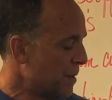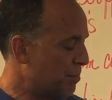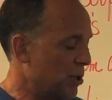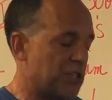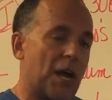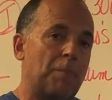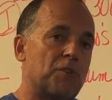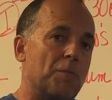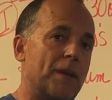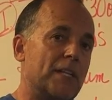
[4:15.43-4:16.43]
Push-ups
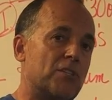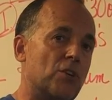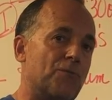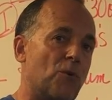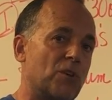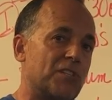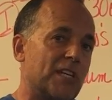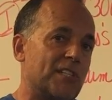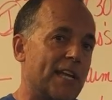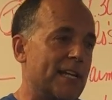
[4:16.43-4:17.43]
are minutes 2, 4,
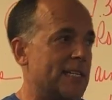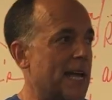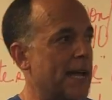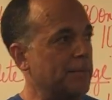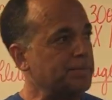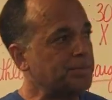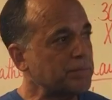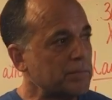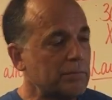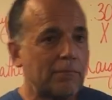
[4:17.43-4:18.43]
6, 8, and 10.
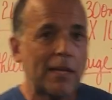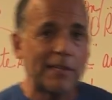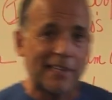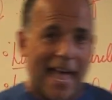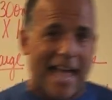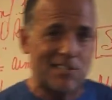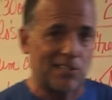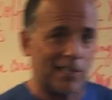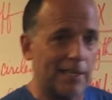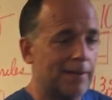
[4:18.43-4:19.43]

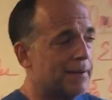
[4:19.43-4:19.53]
Lastly,